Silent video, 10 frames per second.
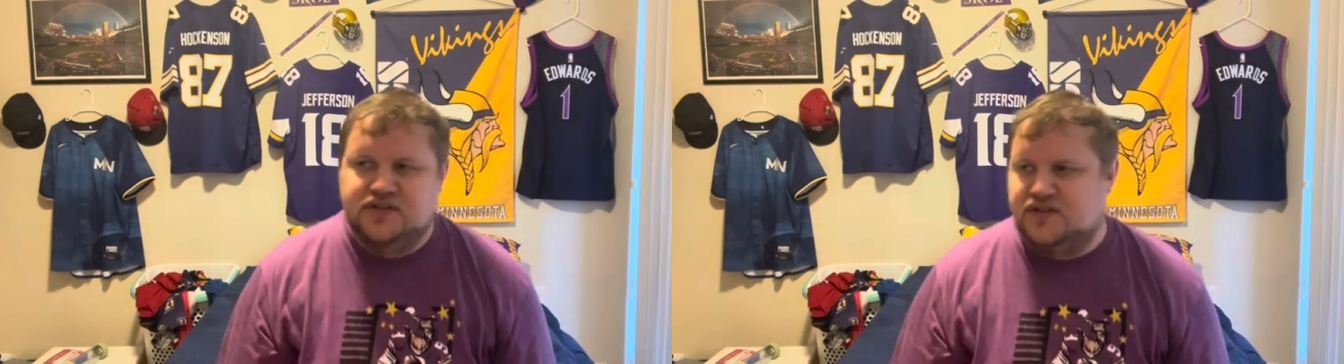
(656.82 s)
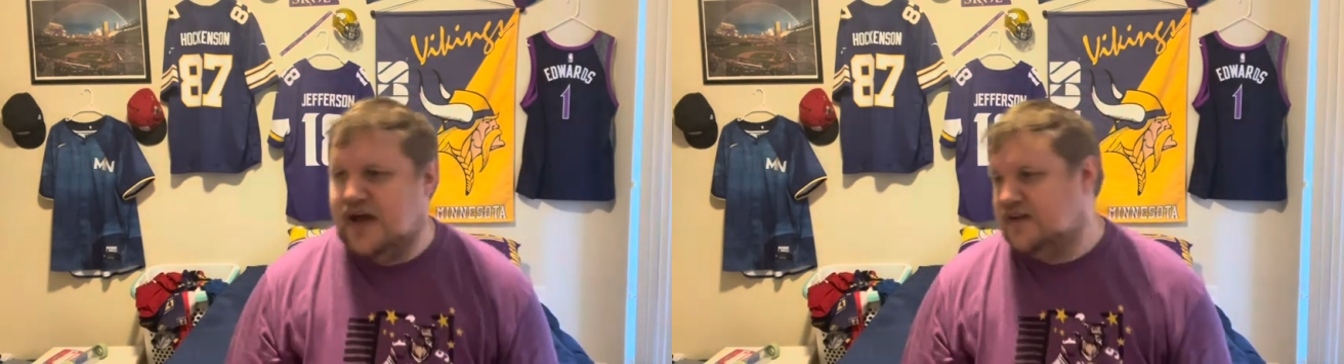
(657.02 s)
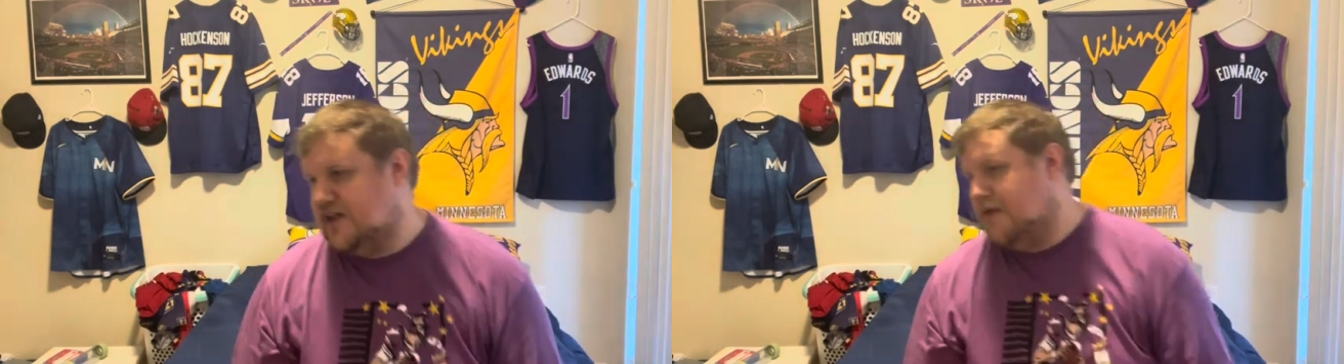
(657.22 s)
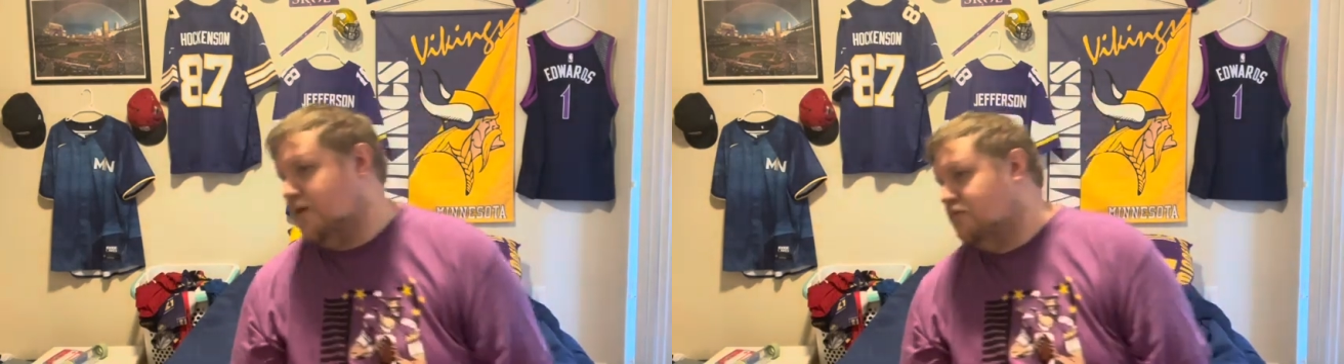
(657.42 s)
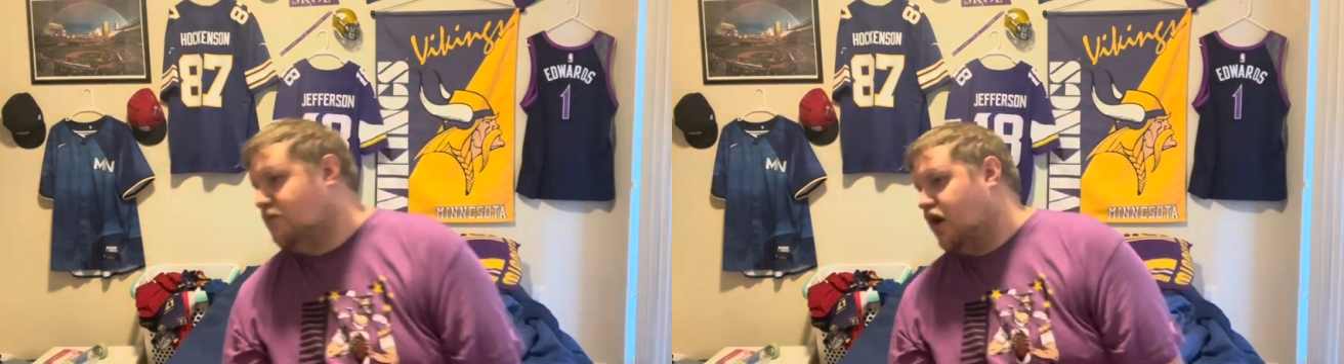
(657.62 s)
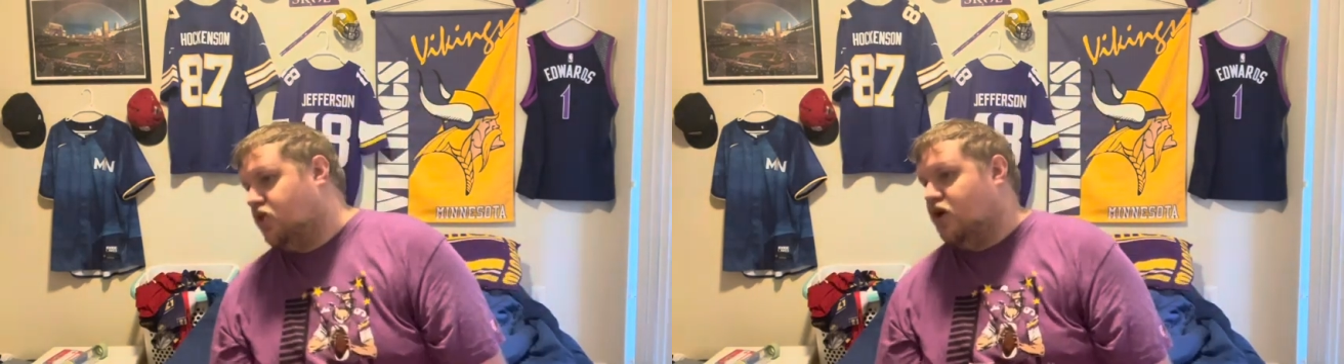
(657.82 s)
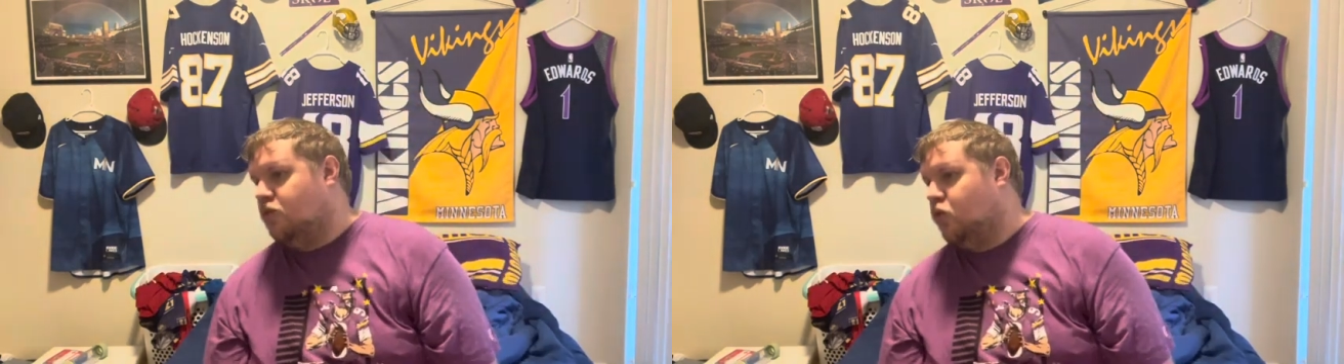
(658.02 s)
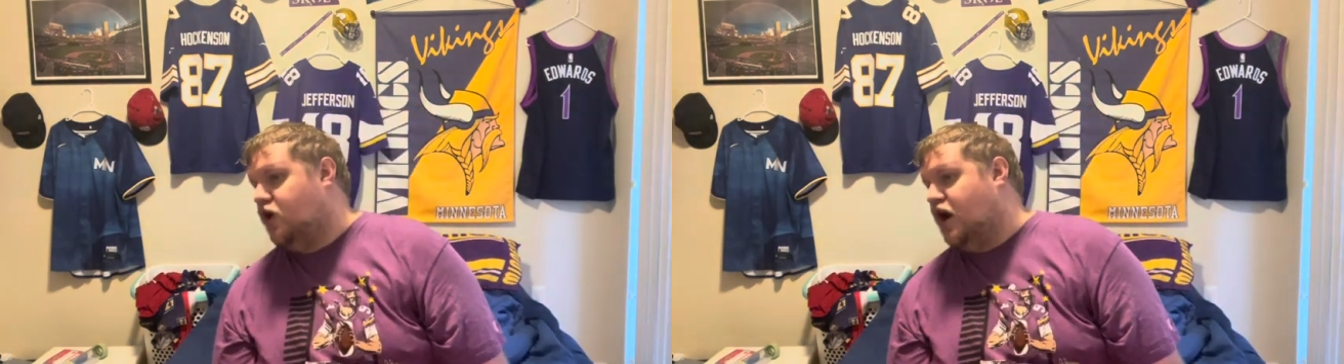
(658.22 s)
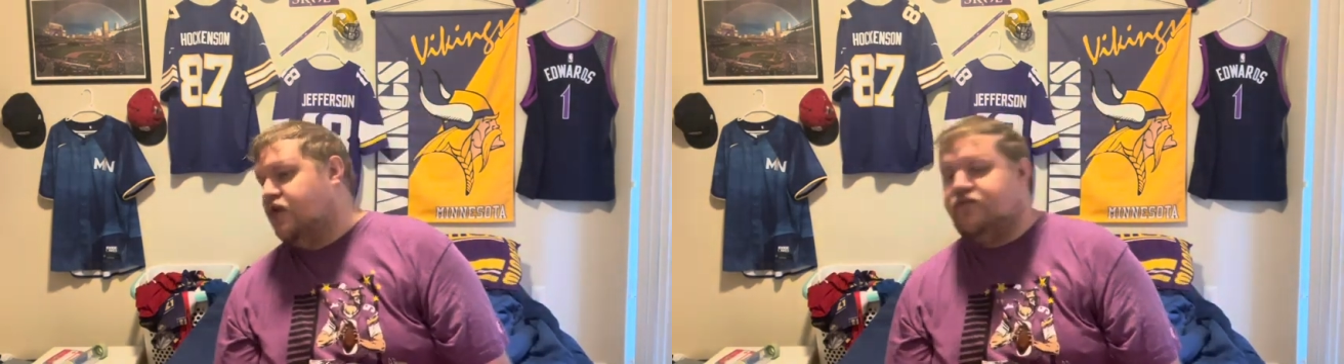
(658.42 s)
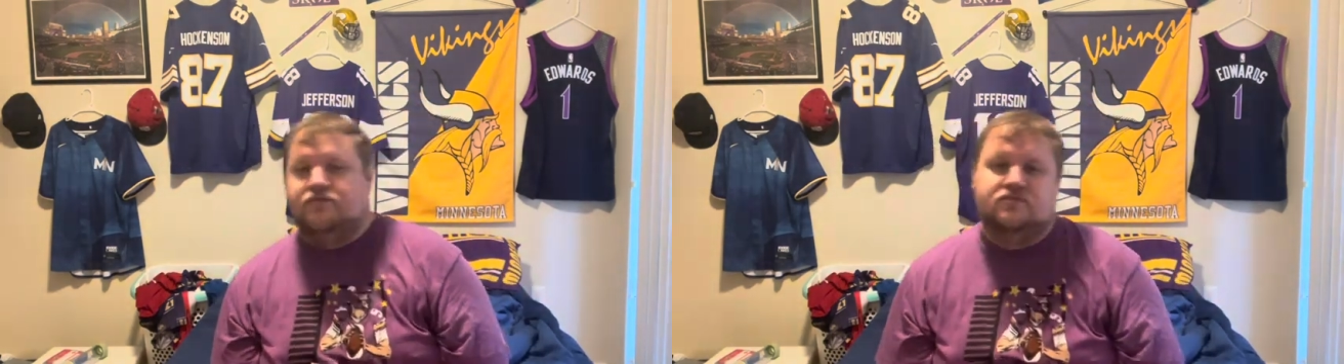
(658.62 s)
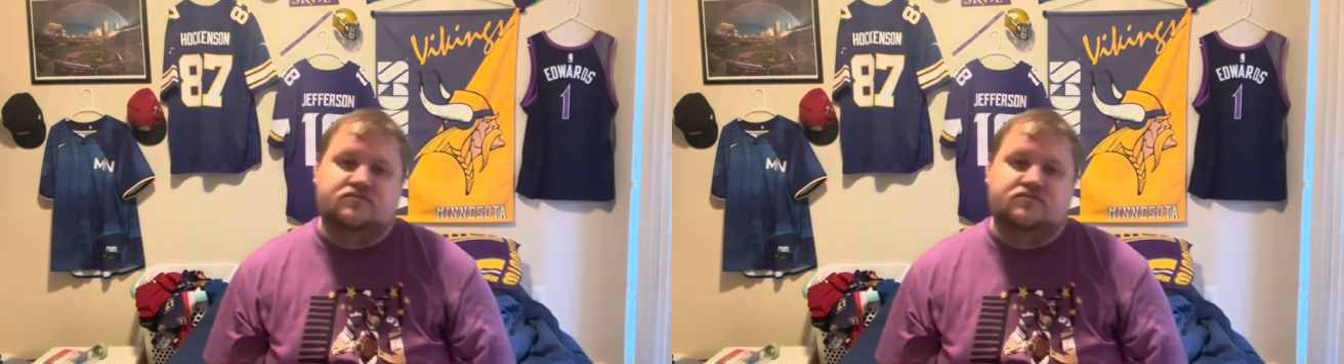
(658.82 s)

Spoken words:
God damn it, my alarm went off.